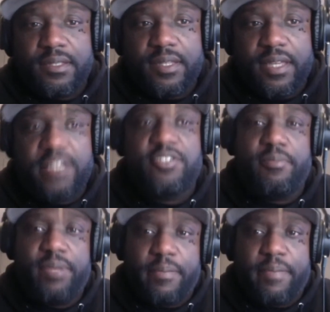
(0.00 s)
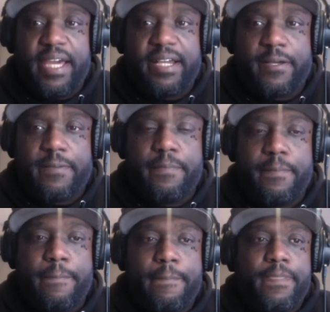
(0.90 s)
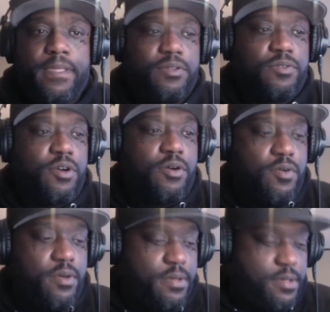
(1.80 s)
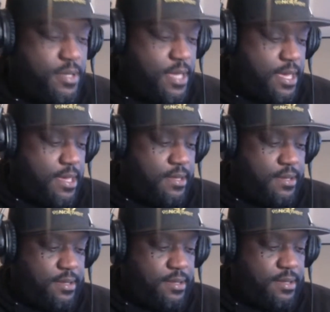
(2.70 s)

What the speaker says: he's gonna be a backup, you know, and